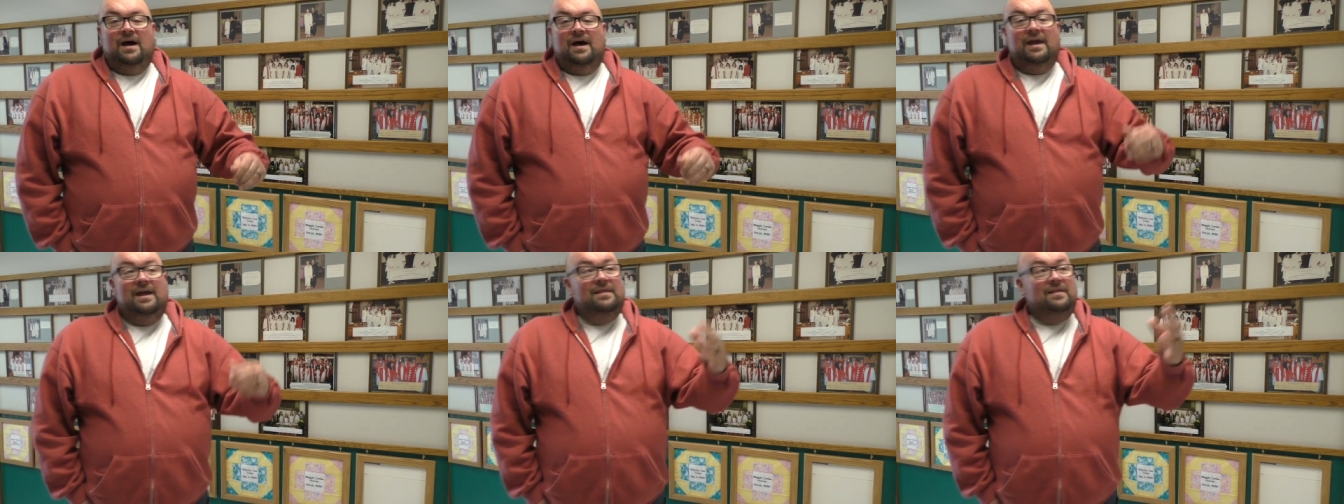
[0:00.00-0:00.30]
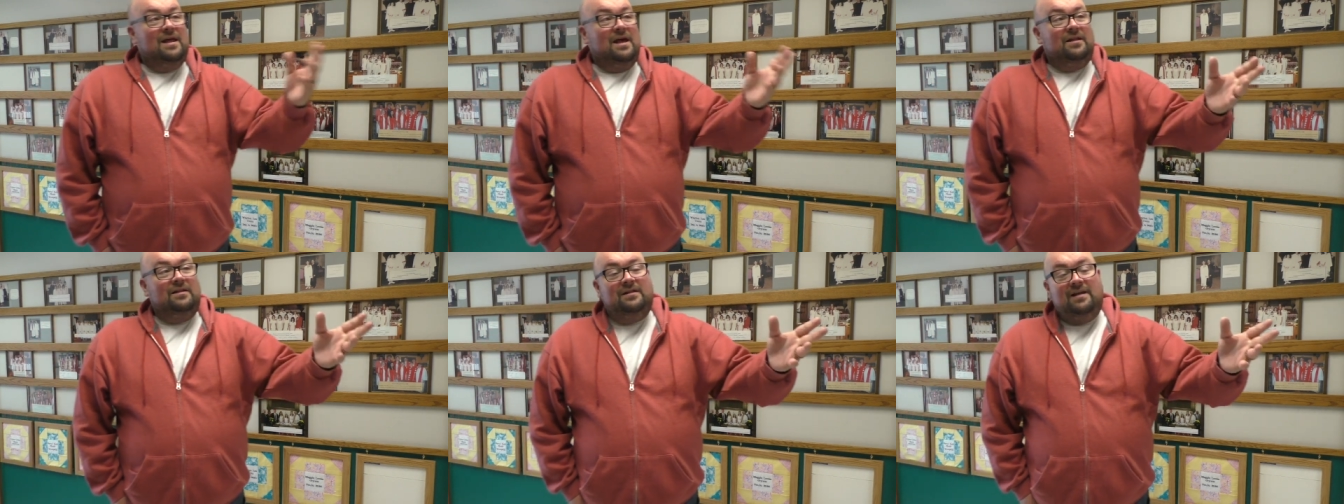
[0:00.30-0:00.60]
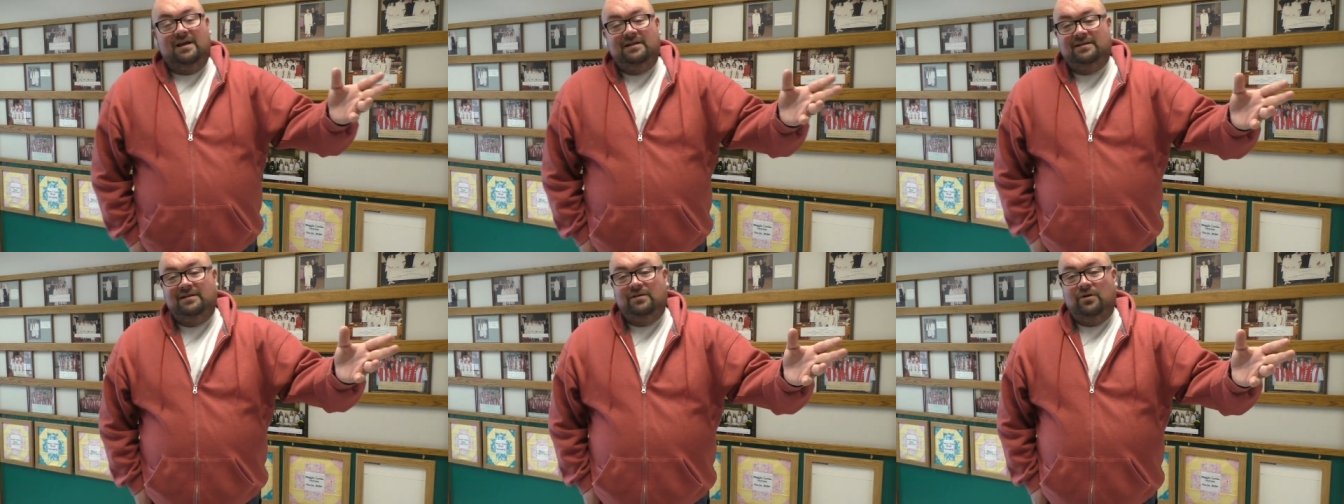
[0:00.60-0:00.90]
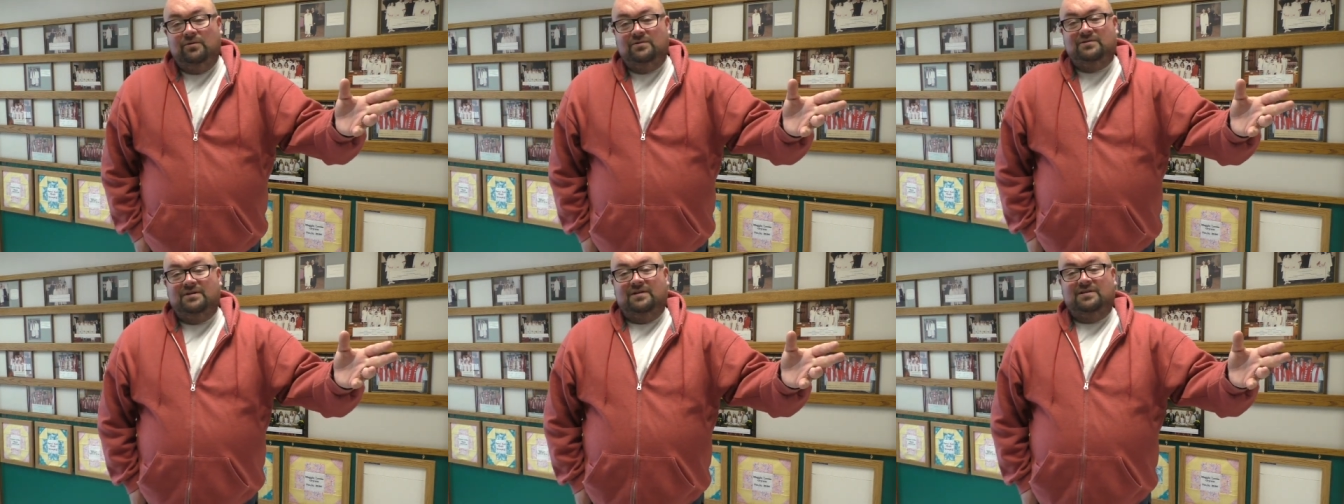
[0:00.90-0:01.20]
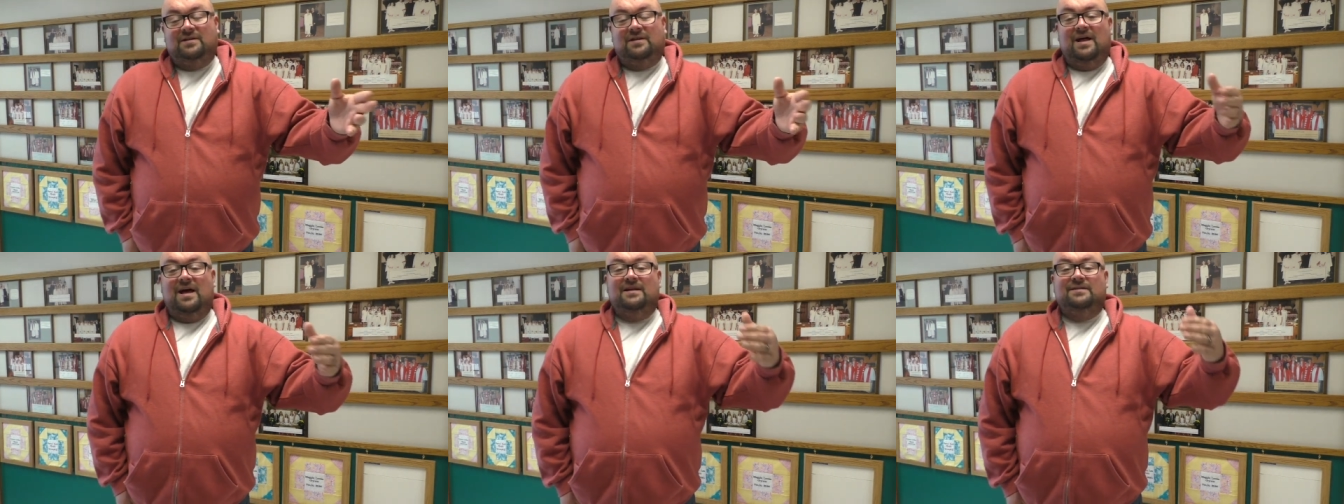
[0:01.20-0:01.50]
In that 1906
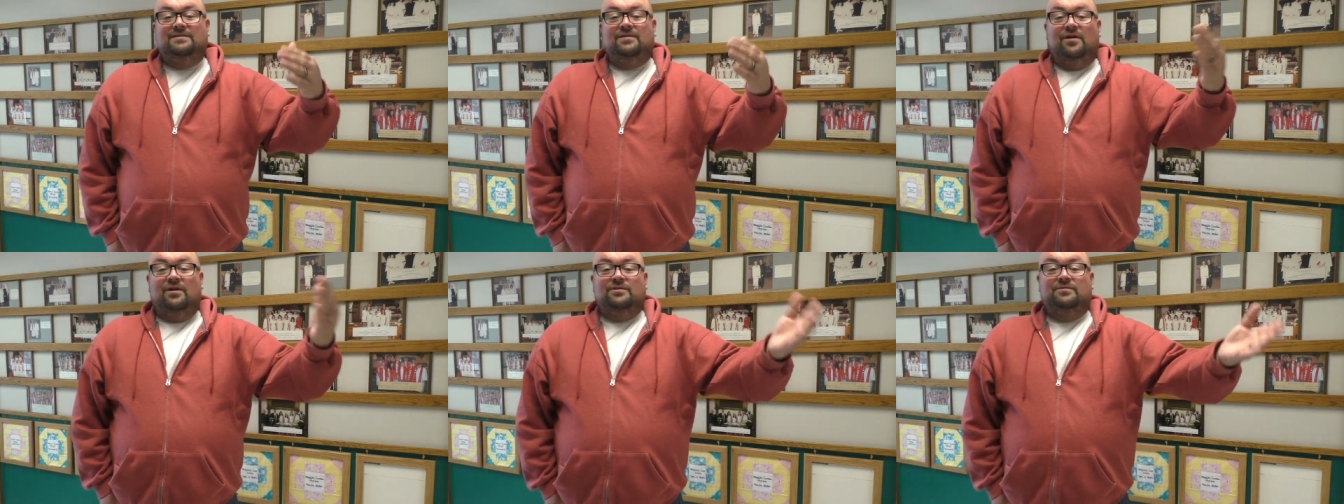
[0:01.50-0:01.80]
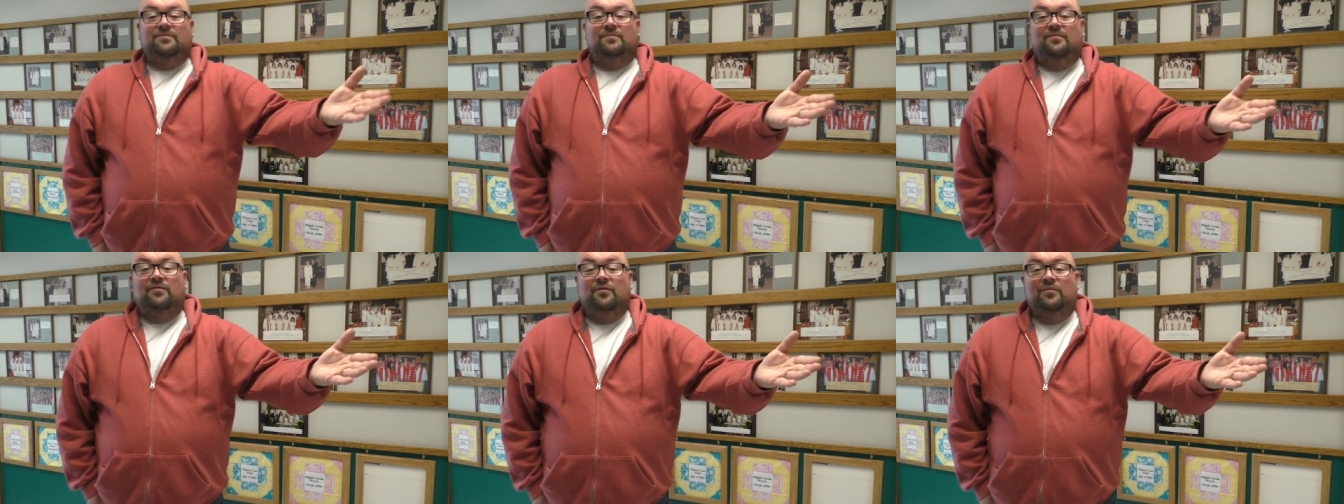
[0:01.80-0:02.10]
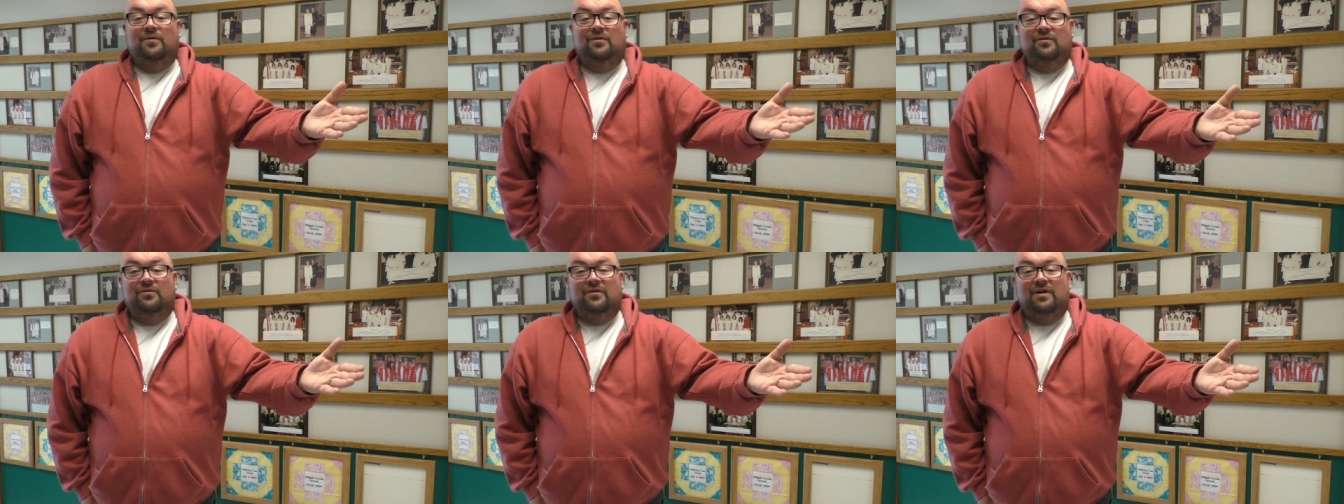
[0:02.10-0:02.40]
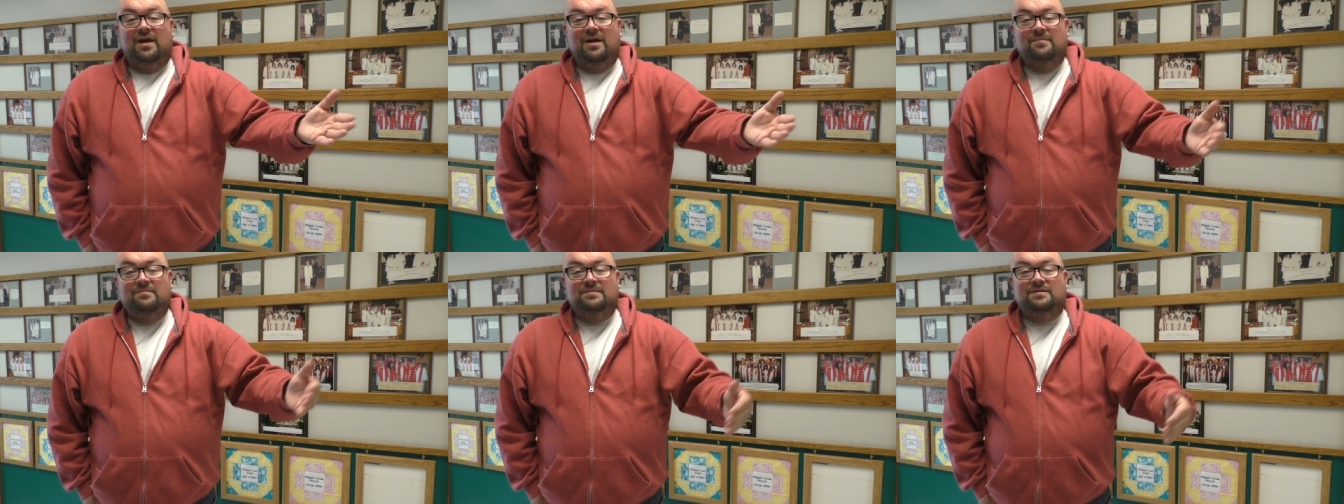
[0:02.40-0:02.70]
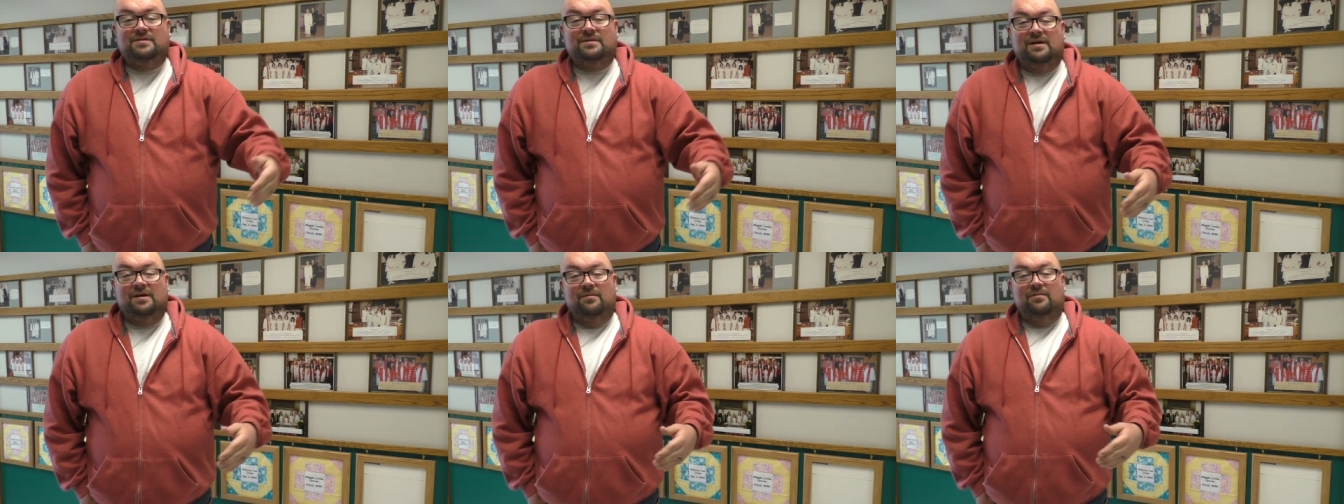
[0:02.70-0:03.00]
class, there are some familiar
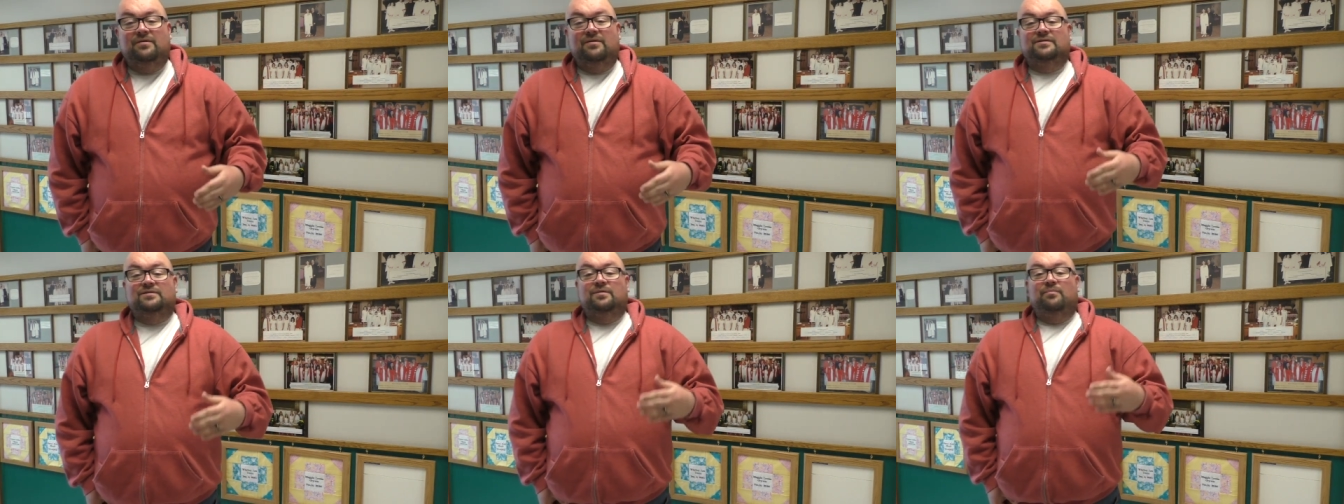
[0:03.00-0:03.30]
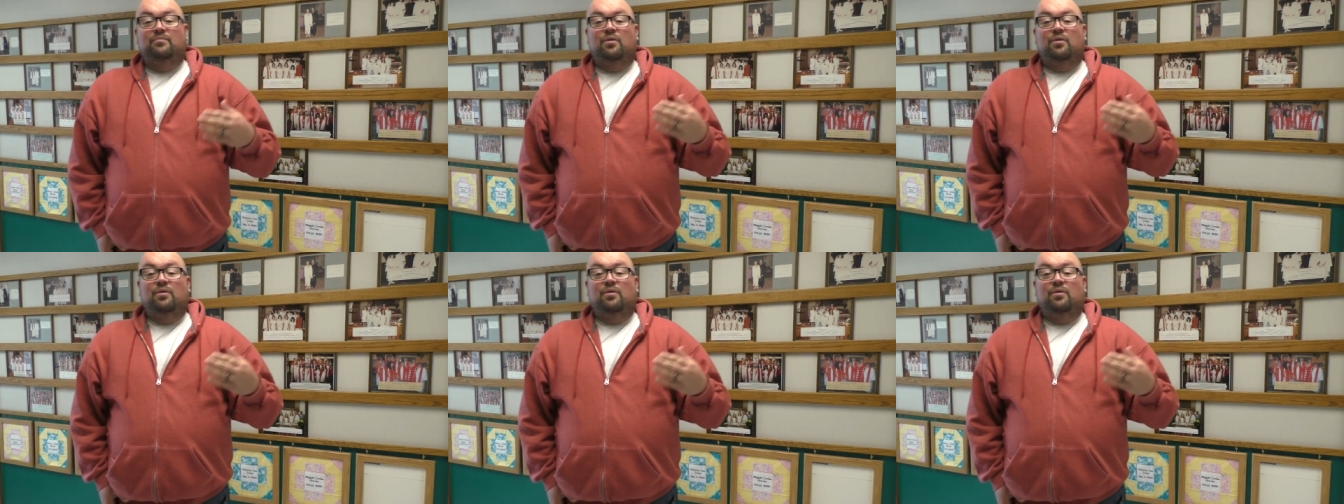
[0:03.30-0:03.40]
names. There's a